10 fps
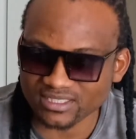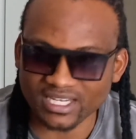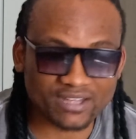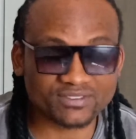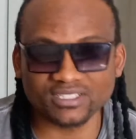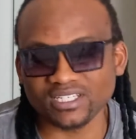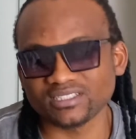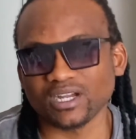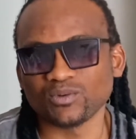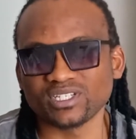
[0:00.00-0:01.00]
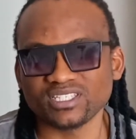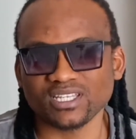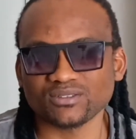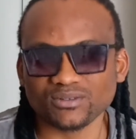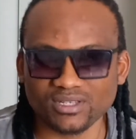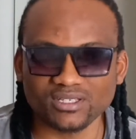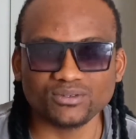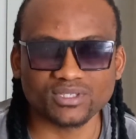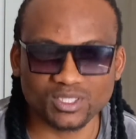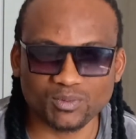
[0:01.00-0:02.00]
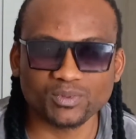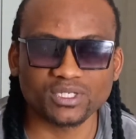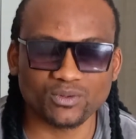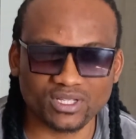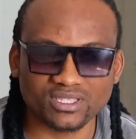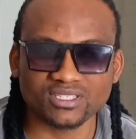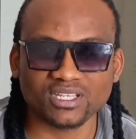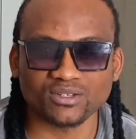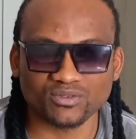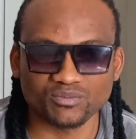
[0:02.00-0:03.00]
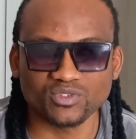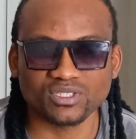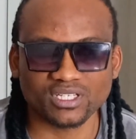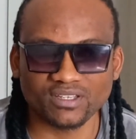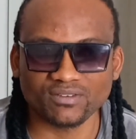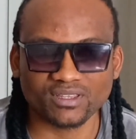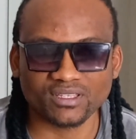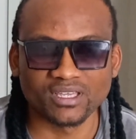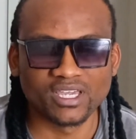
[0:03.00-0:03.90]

Then after that, I will decide, okay, no, these people, they want this kind of music and everything.